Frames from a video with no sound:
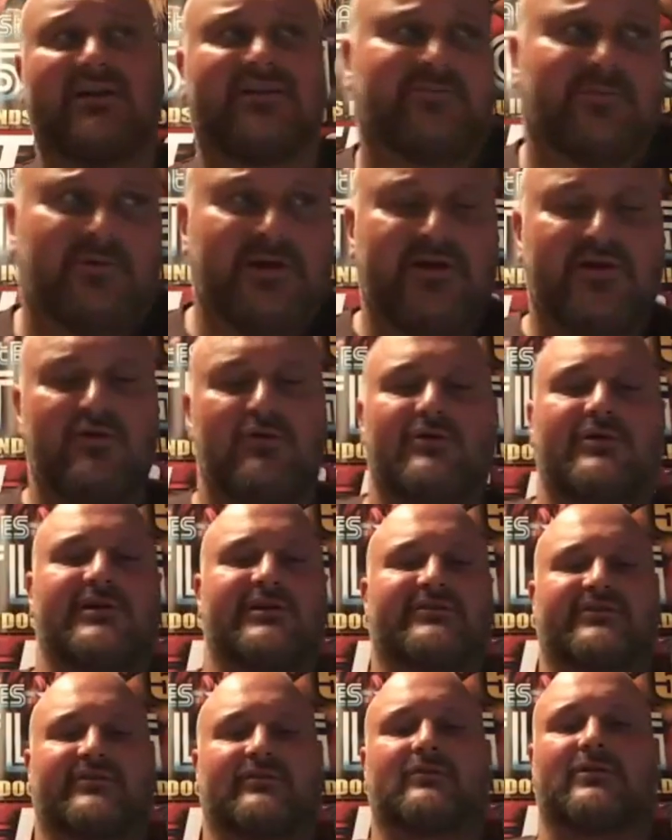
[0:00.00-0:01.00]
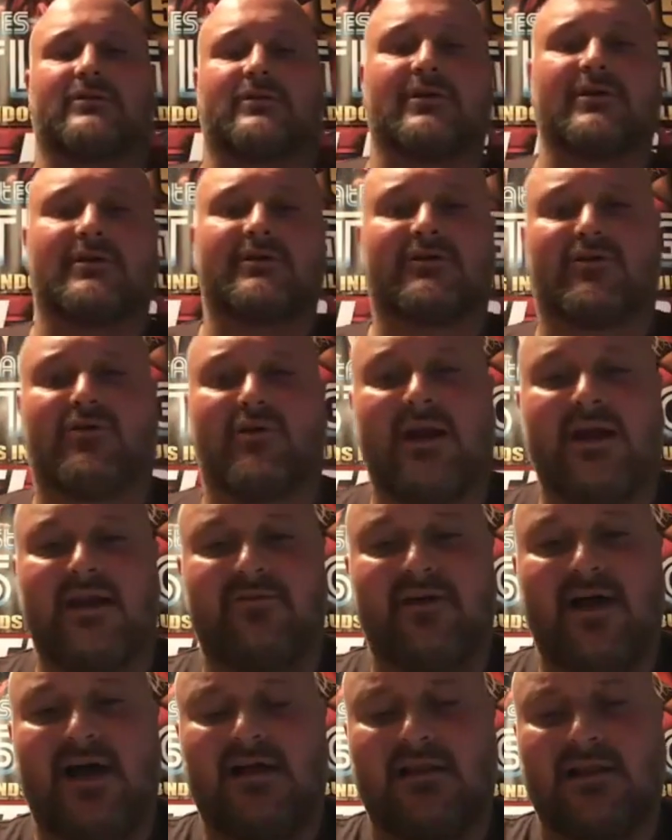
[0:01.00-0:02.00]
It's pretty cool, and it's a good creative
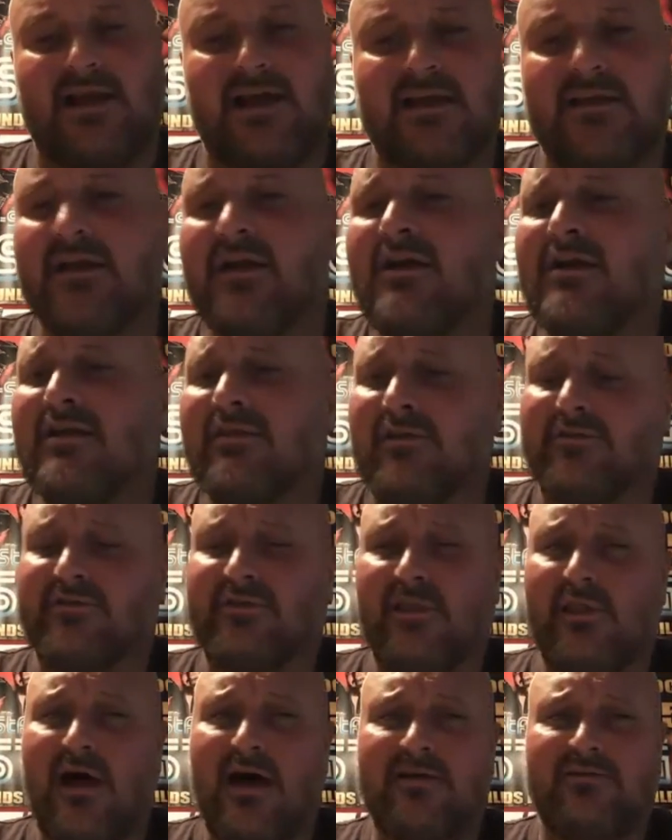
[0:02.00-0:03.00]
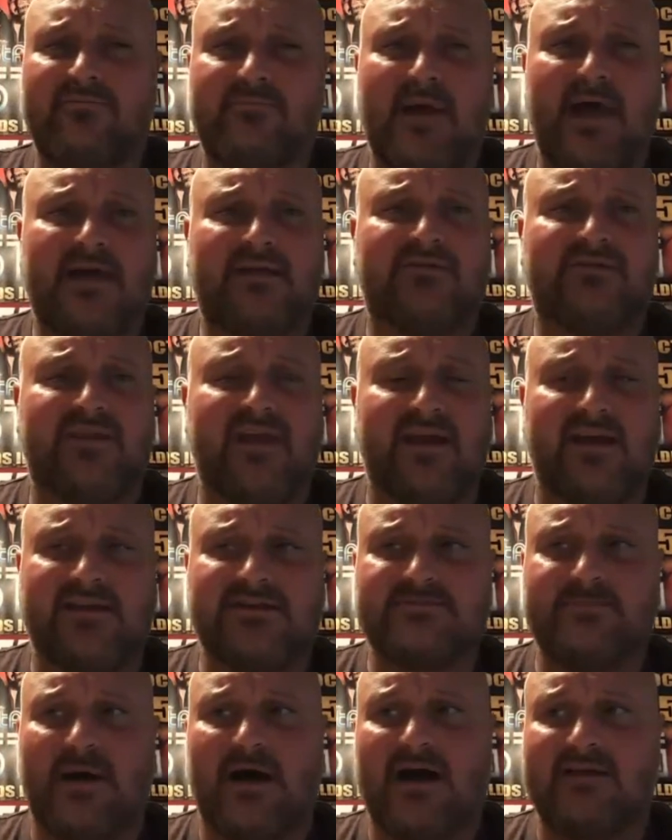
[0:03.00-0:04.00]
outlet. There's a lot of
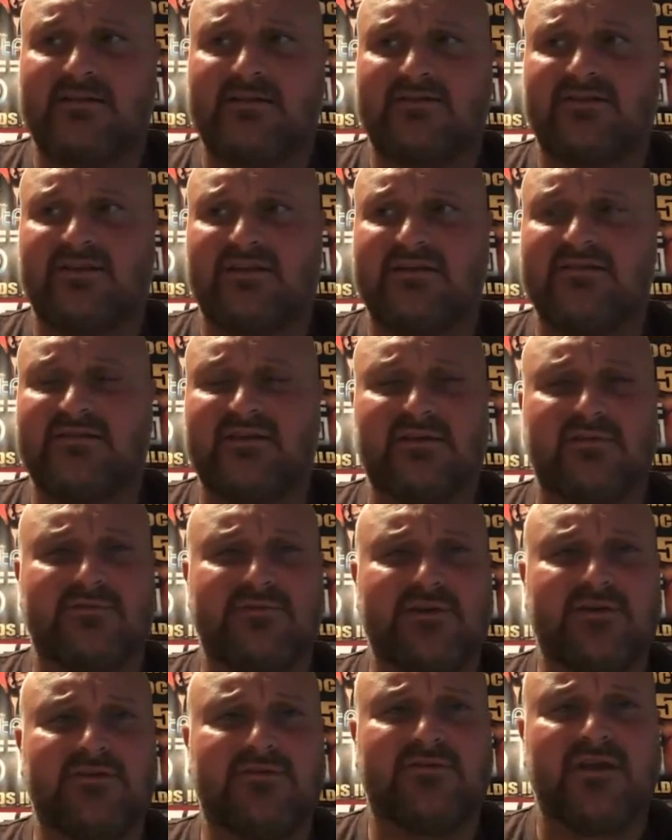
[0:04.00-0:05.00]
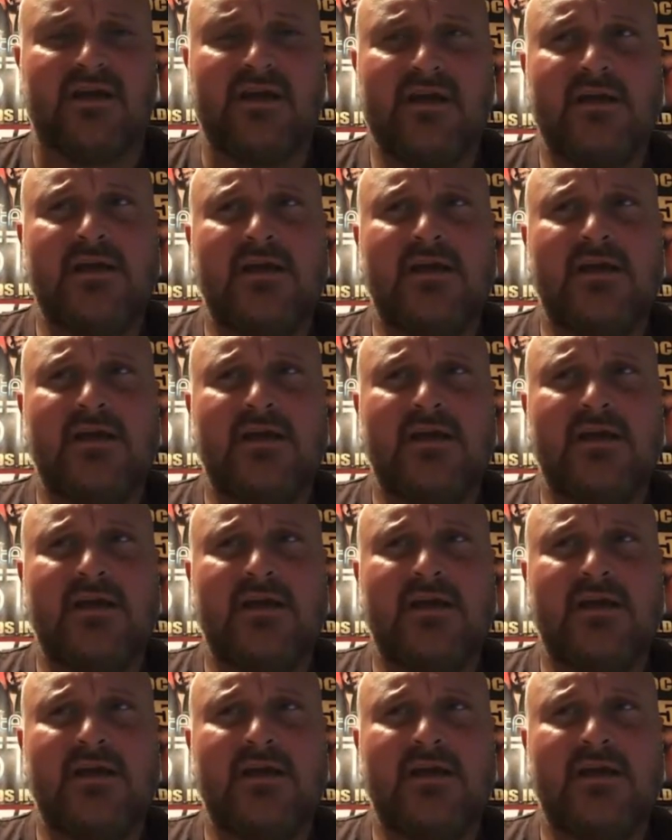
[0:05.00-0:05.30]
backstage, behind-the-scenes interviews.